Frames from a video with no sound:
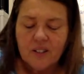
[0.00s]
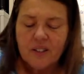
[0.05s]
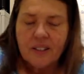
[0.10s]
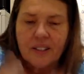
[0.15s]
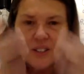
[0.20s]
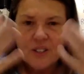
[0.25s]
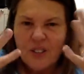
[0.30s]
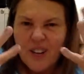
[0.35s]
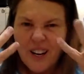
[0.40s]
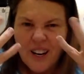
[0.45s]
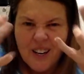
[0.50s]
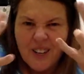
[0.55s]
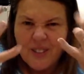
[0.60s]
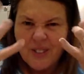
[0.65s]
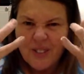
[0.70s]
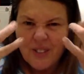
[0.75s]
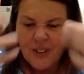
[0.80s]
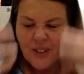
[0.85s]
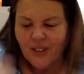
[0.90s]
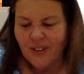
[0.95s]
get your hands
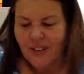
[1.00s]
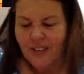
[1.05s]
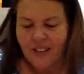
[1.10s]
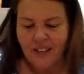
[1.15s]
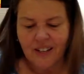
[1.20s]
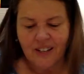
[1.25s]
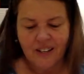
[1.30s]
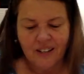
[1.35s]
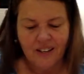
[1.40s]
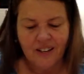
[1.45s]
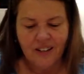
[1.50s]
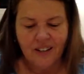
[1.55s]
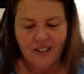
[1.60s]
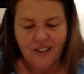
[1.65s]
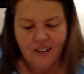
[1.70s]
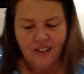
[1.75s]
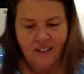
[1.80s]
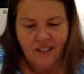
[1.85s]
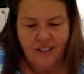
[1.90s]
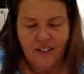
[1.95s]
dirty,
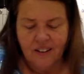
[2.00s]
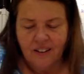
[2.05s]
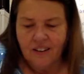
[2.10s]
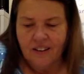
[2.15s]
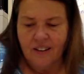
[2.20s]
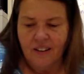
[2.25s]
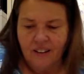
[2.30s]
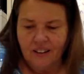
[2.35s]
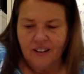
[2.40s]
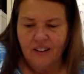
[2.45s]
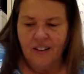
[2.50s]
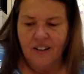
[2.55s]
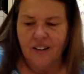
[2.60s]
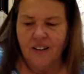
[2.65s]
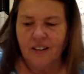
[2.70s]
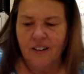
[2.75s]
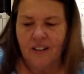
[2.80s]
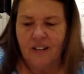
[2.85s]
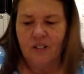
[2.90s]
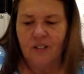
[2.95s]

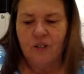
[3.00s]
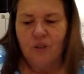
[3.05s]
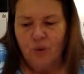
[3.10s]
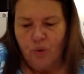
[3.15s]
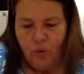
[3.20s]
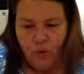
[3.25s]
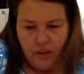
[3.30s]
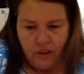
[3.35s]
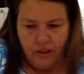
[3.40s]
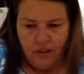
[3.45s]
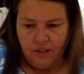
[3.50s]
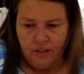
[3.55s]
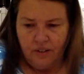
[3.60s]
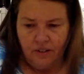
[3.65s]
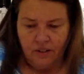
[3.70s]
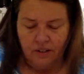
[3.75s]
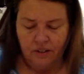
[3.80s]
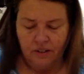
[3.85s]
enjoy it.